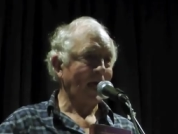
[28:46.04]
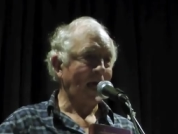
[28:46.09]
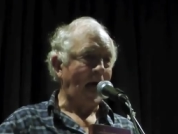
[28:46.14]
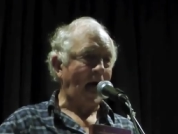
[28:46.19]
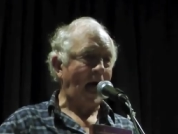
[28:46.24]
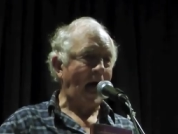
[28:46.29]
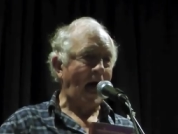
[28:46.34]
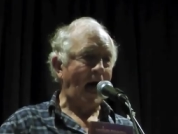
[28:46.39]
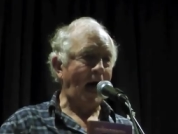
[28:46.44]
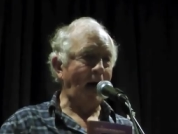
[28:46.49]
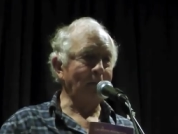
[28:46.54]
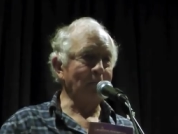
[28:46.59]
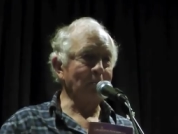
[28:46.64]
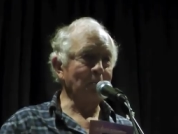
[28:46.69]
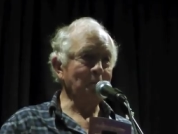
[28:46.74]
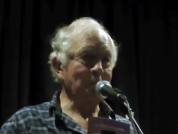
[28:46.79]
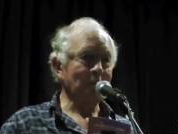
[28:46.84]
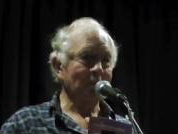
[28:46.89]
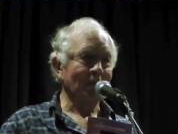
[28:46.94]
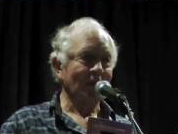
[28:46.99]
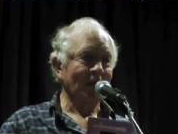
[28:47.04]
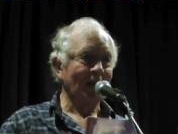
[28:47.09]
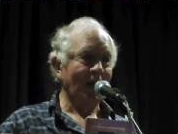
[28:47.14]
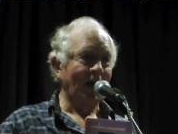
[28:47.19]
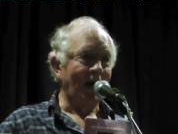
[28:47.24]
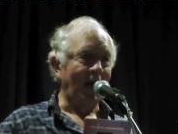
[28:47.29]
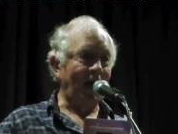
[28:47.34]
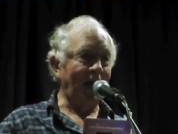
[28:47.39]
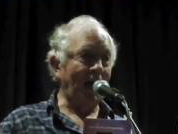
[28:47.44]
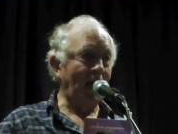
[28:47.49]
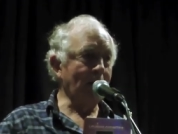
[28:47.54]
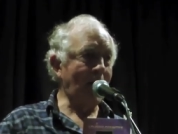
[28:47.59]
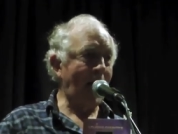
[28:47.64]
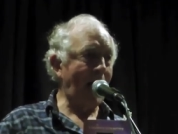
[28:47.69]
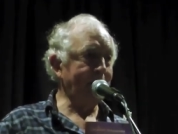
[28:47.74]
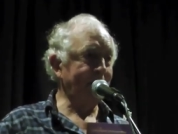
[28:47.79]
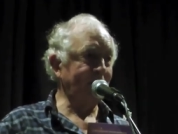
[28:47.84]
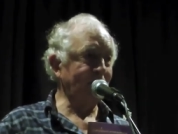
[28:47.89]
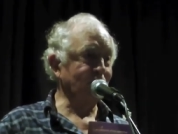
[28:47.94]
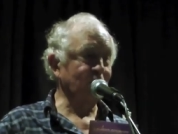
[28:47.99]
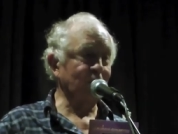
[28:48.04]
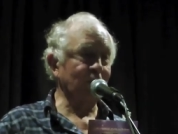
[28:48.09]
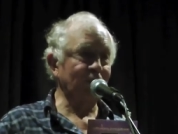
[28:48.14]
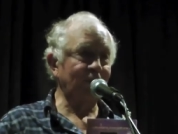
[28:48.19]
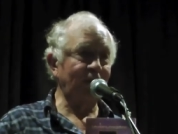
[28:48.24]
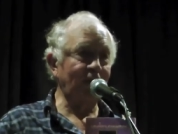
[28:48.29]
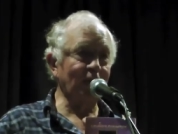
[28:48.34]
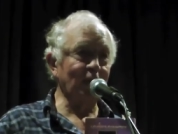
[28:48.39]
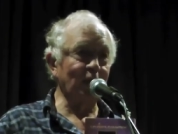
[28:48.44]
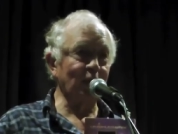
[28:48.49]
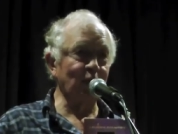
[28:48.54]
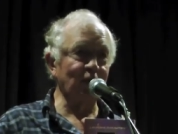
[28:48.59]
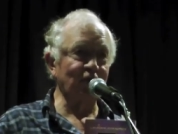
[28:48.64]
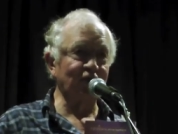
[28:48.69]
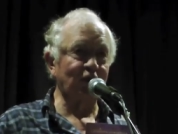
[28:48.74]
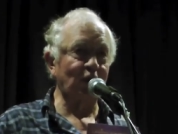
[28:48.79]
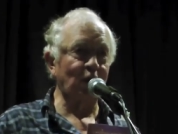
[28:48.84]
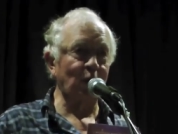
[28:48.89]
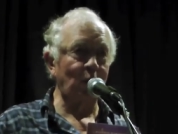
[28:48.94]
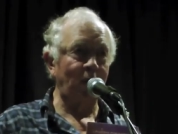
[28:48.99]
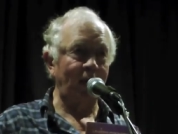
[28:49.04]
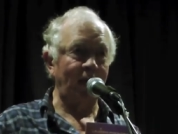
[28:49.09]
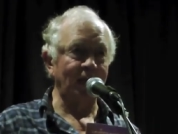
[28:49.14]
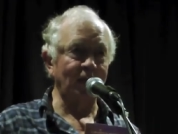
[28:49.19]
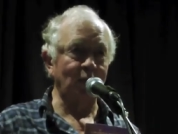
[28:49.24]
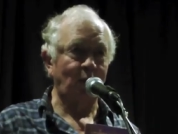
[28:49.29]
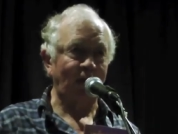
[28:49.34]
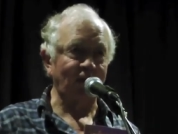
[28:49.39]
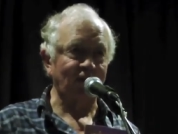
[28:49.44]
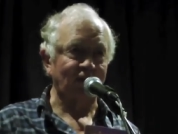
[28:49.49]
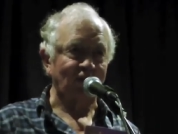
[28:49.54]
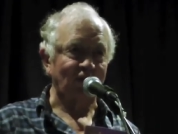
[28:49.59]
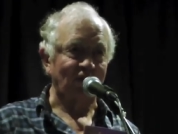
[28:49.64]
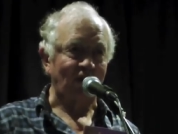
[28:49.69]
Um, and I'm happy to reveal who's who in question